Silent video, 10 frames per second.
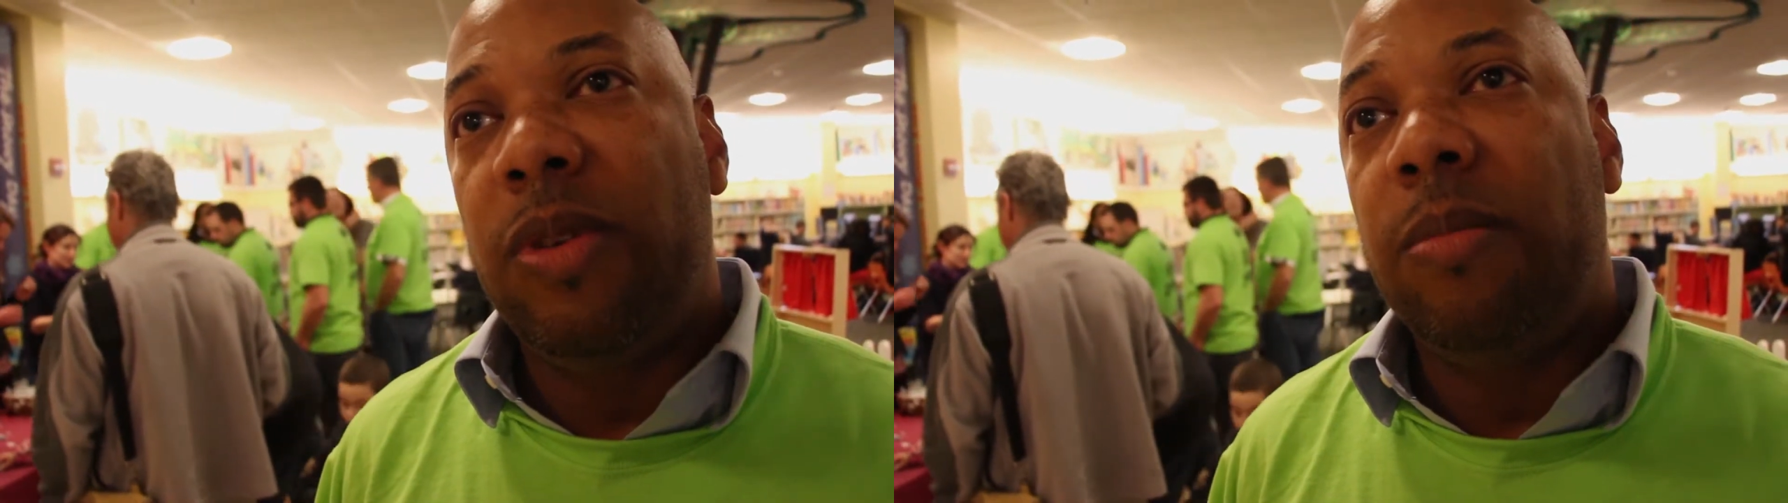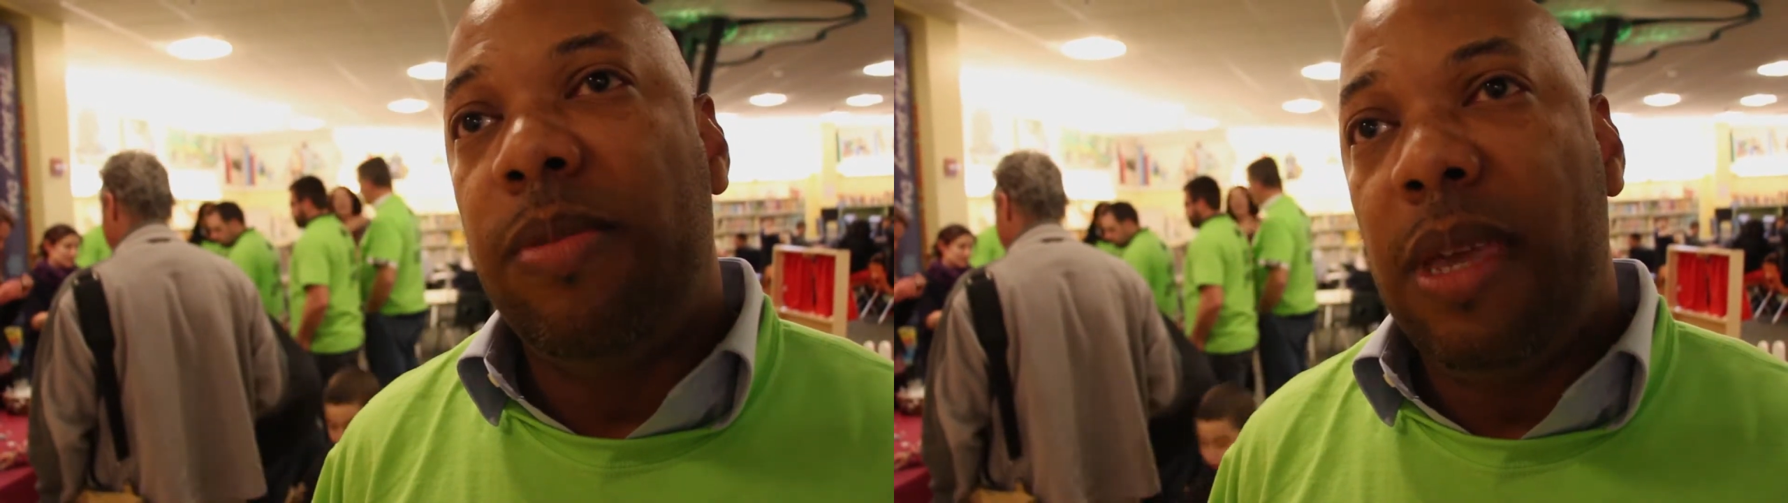
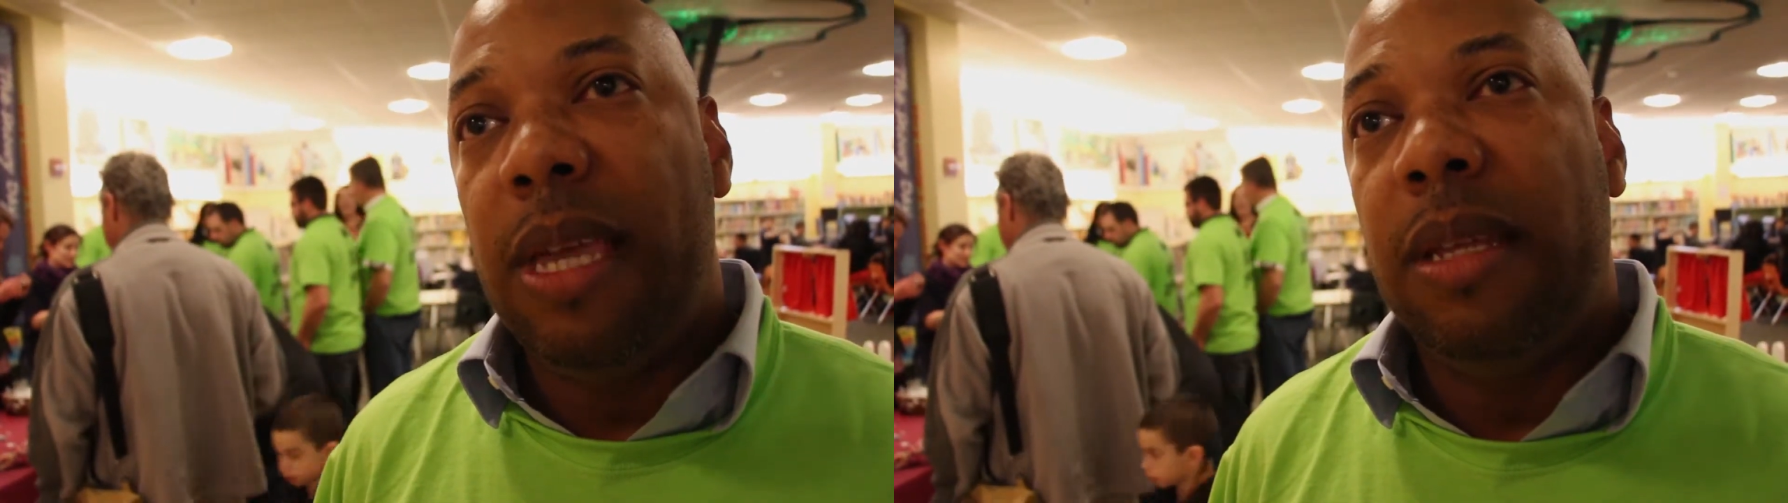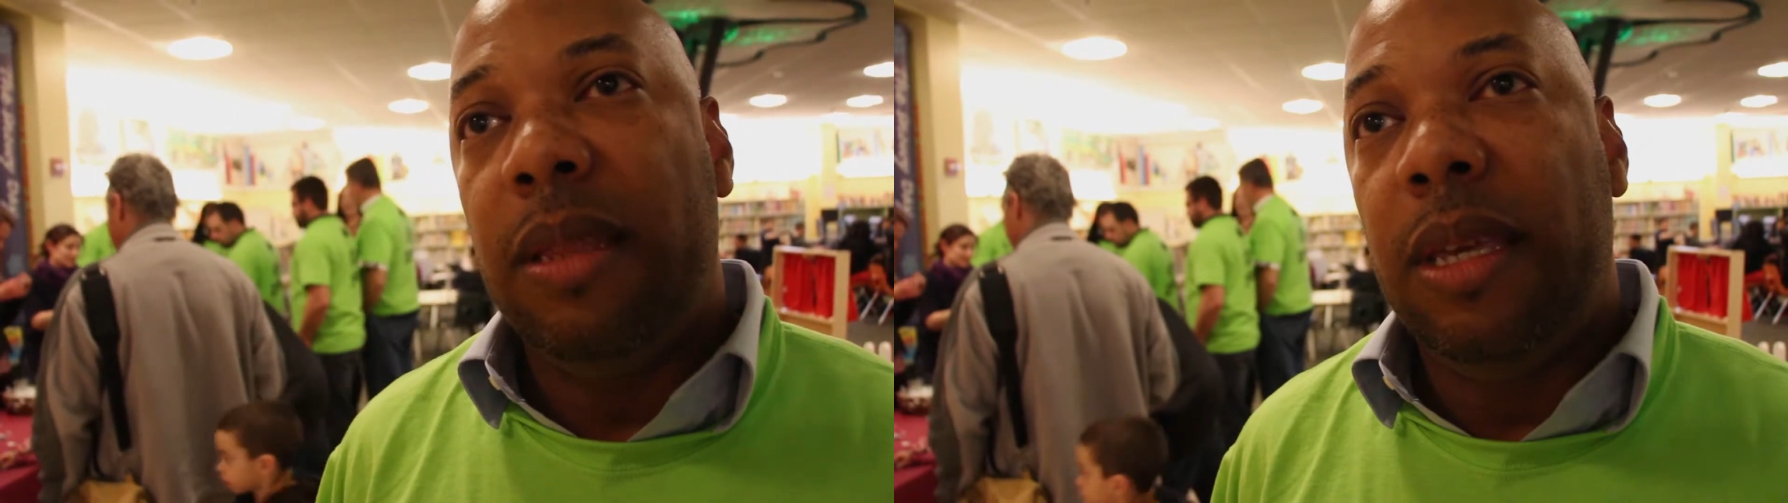
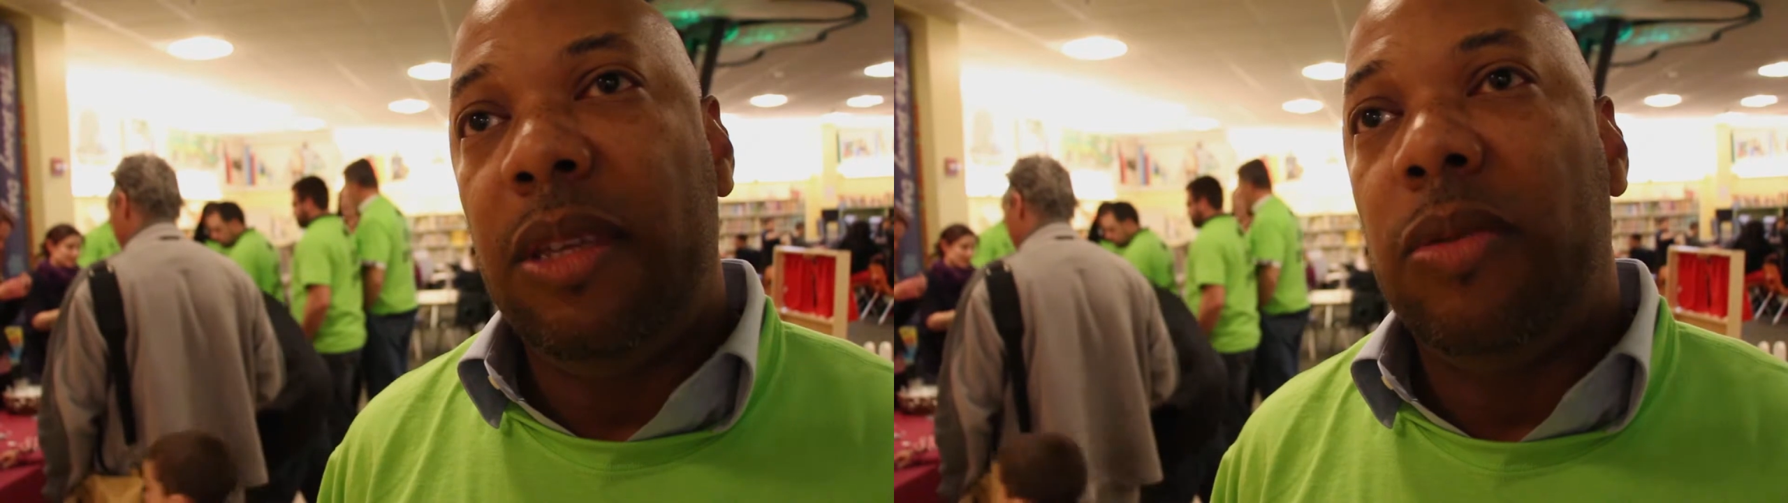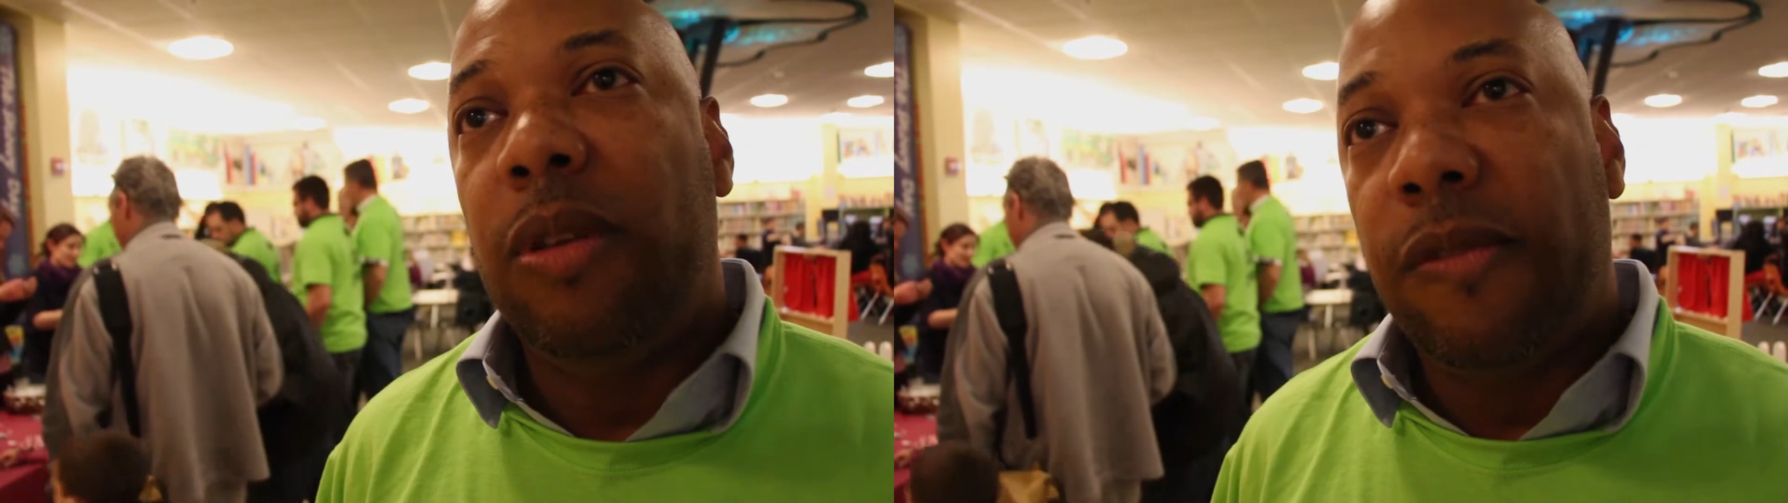compete in
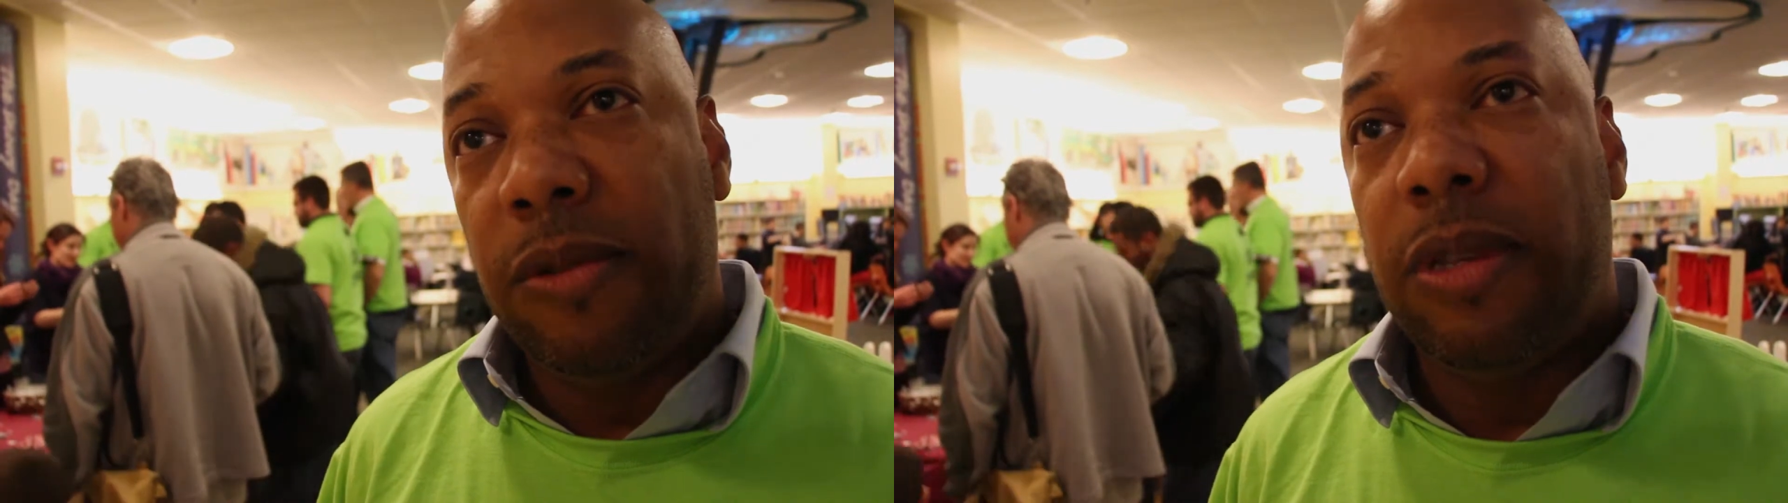the 21st